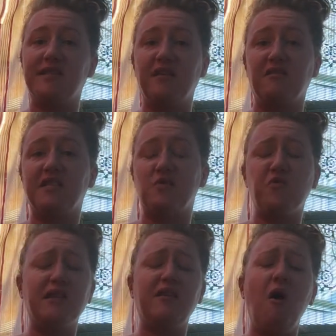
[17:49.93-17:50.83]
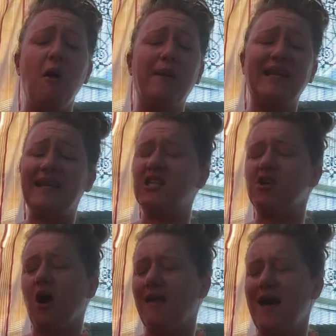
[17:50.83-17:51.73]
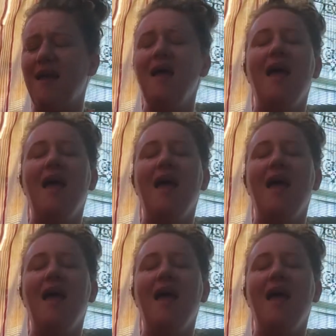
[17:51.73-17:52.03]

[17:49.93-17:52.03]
I know this is really long, but I like to talk a lot.